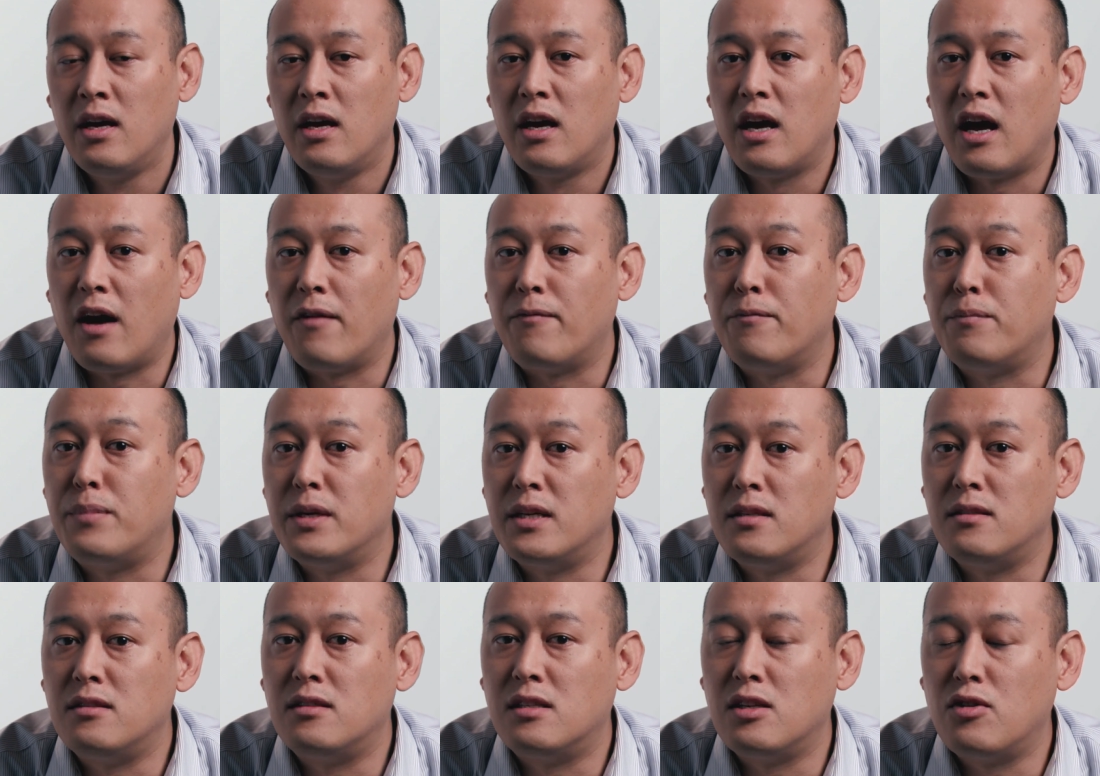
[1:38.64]
have
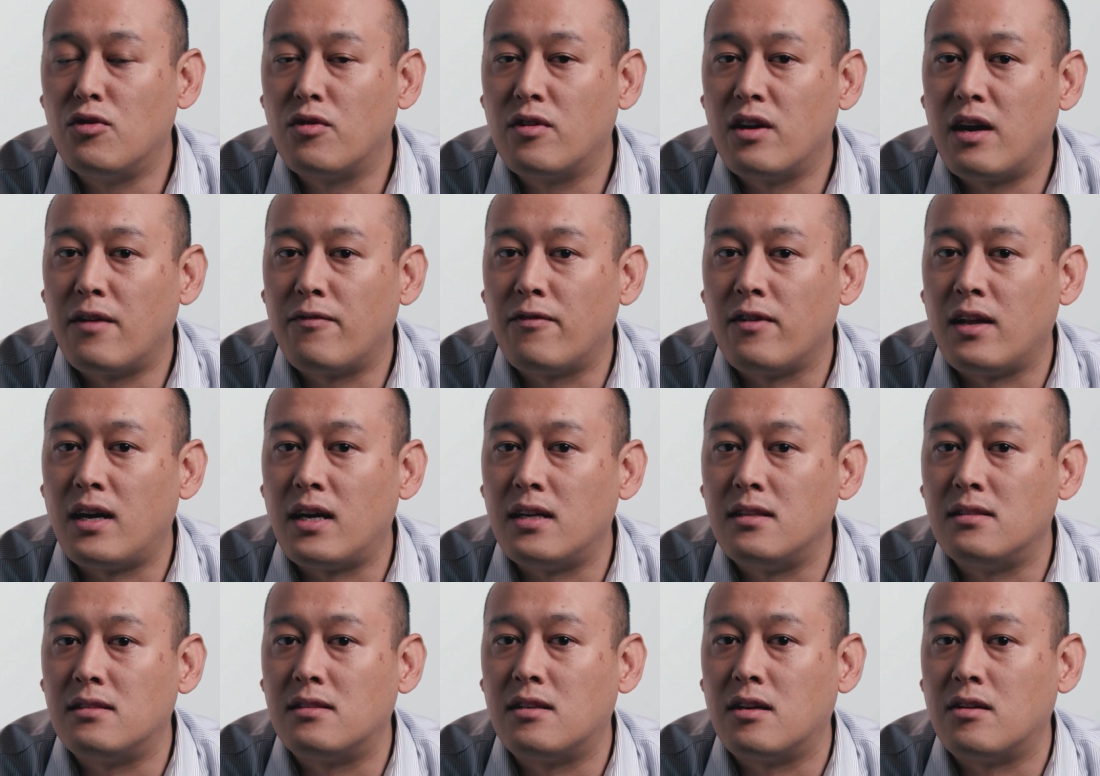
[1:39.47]
been xenograft
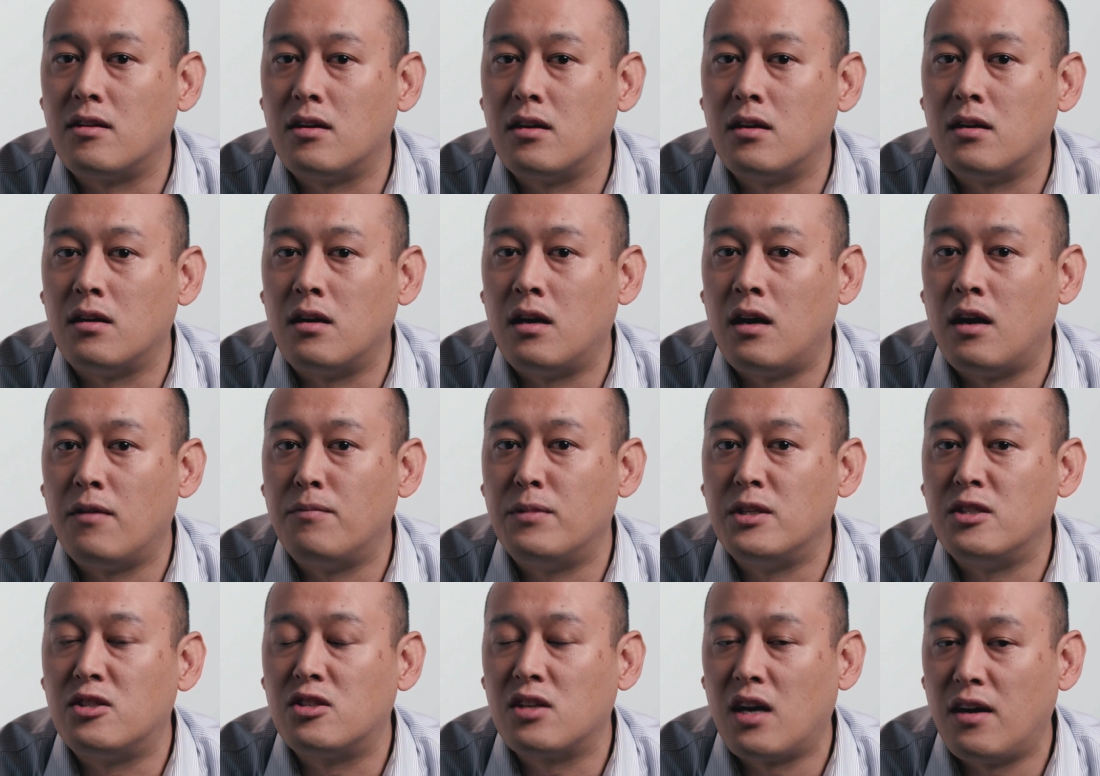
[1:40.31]
lines that have
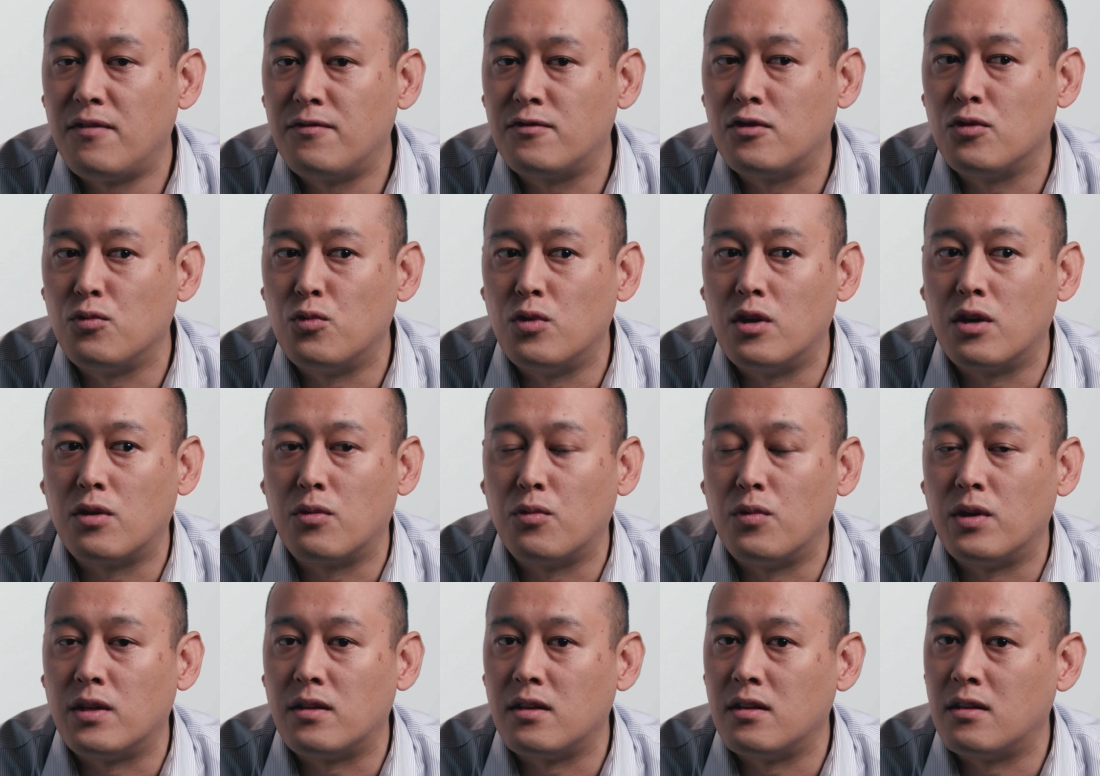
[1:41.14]
been tough to work
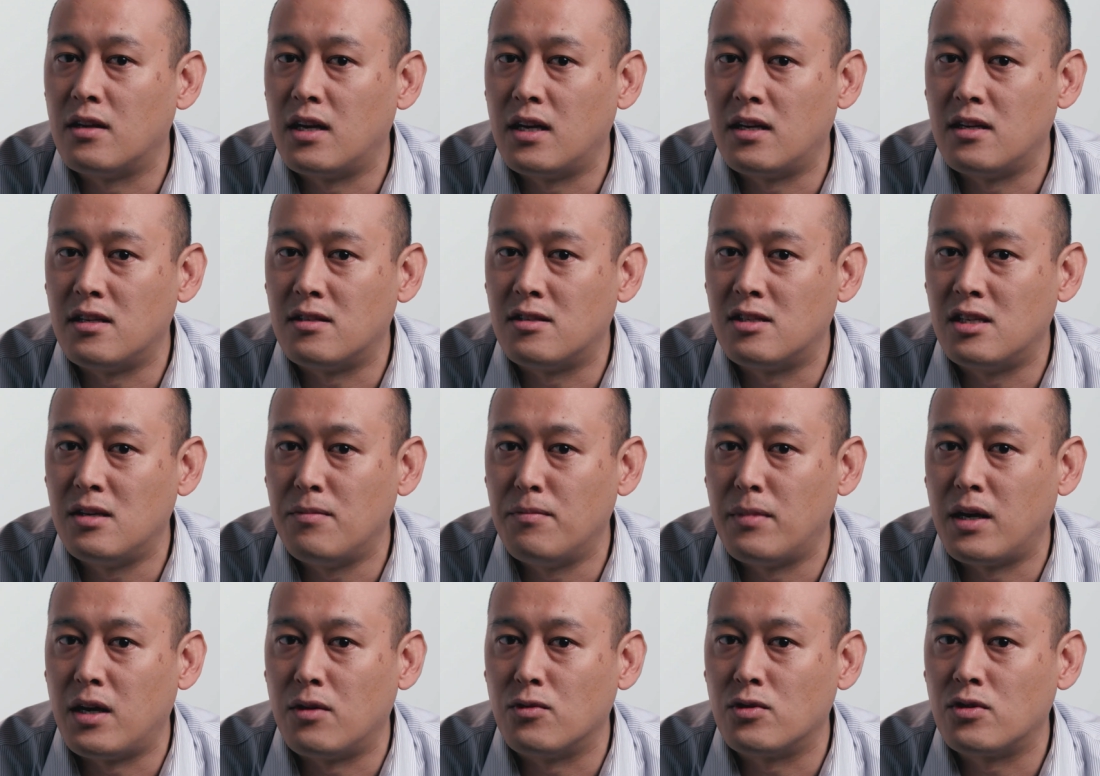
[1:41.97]
with in the NSG
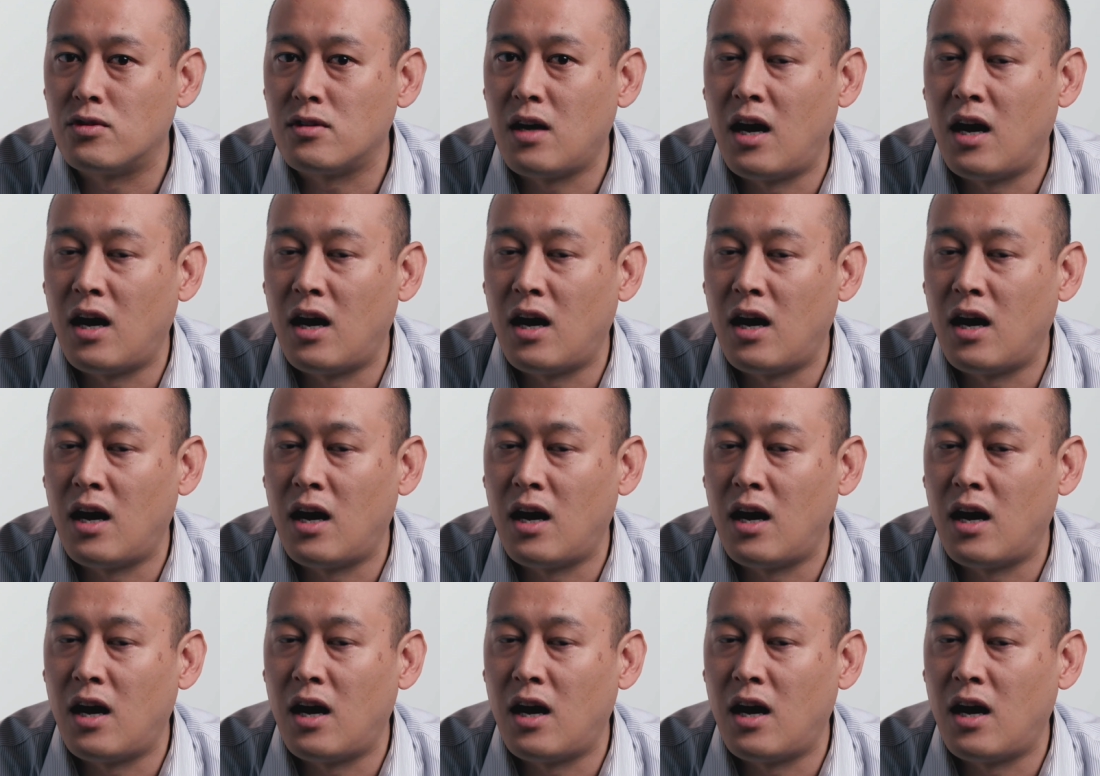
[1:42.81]
mouse.